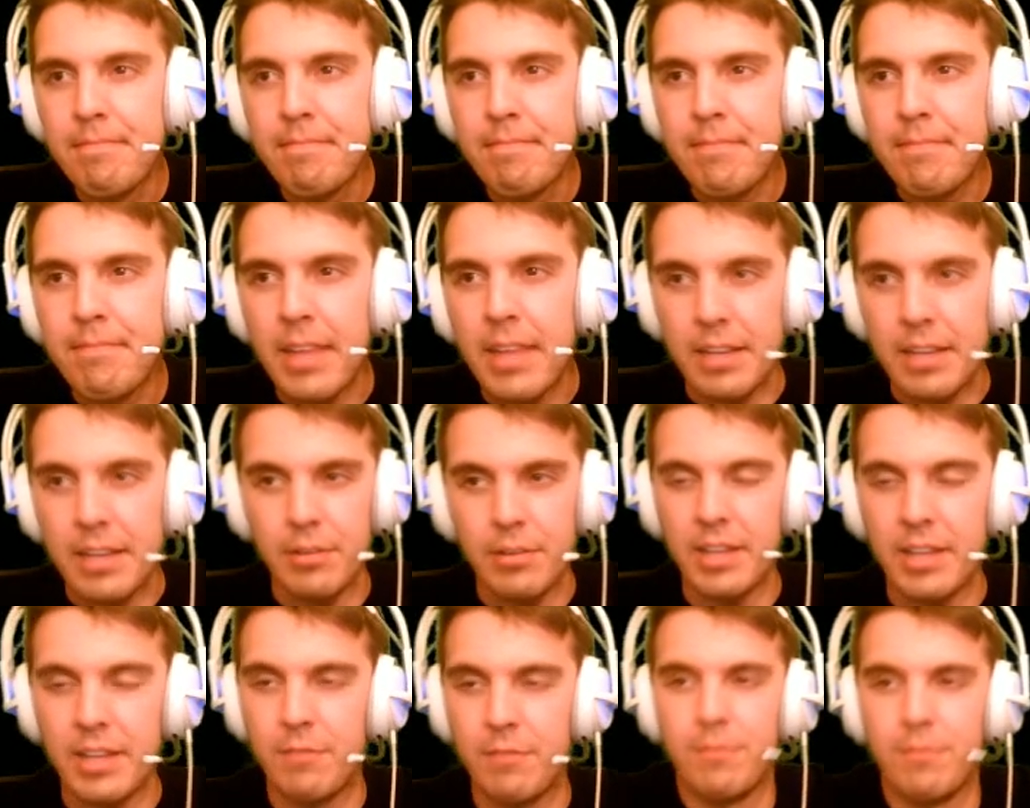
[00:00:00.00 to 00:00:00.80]
Like,
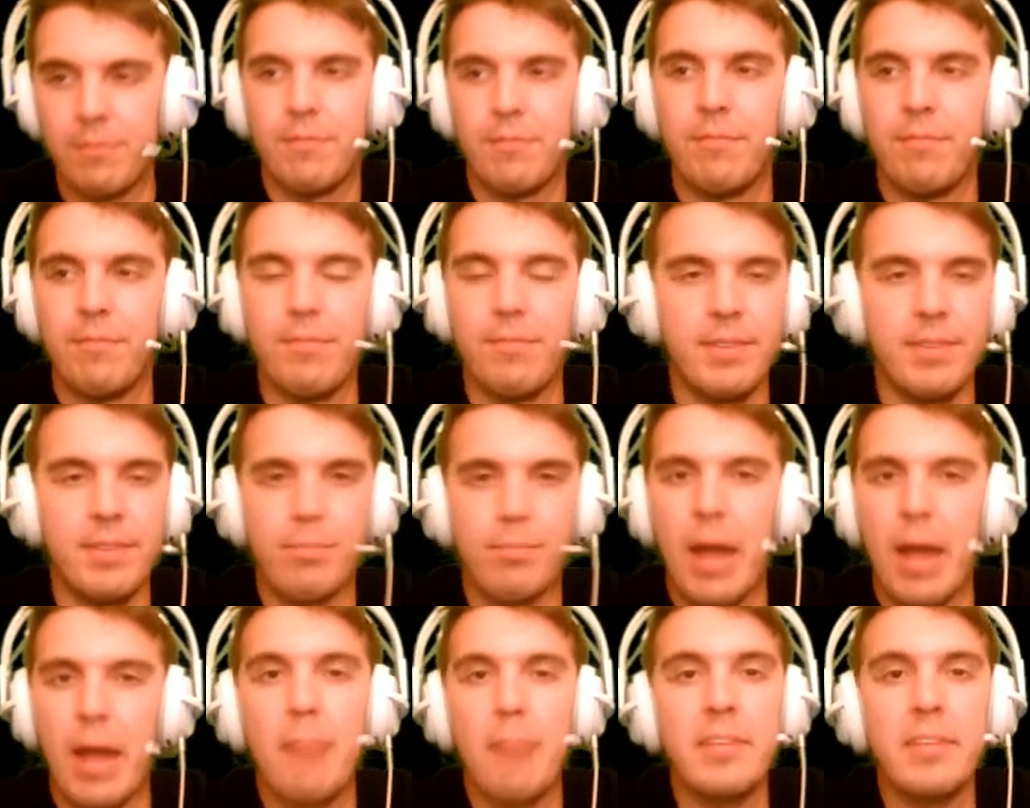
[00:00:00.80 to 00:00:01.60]

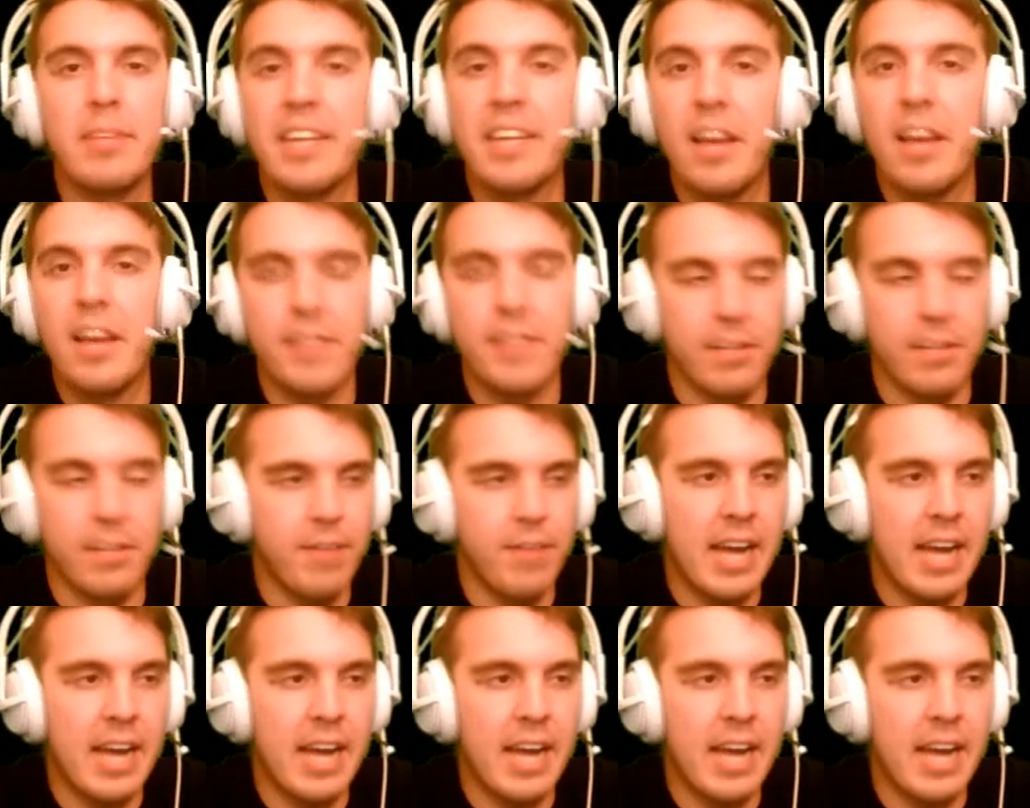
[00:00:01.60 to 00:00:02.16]
probably nothing.